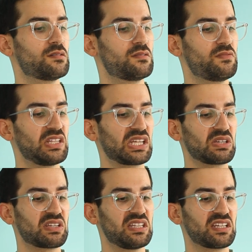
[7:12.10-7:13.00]
I feel like you
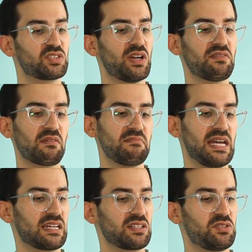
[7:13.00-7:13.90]
can like drive a
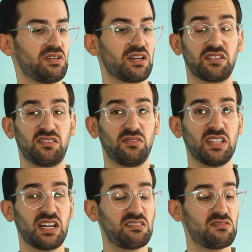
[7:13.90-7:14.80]
Mack truck through
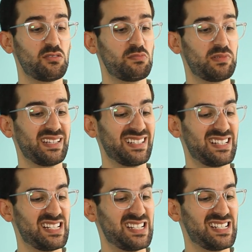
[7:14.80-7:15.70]
that opening.
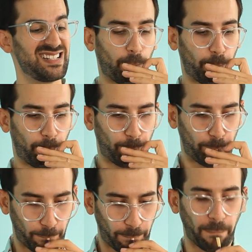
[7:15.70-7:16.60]

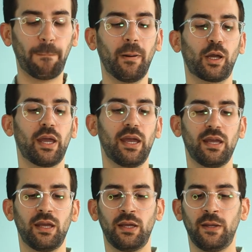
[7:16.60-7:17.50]
Okay,
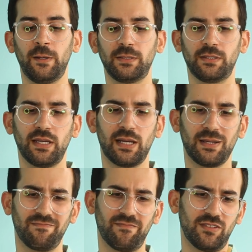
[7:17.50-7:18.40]
yeah,
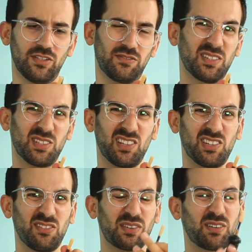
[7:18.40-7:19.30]
just feels a little
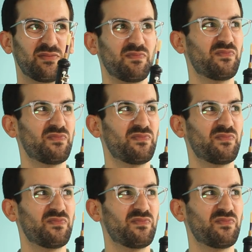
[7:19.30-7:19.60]
difficult.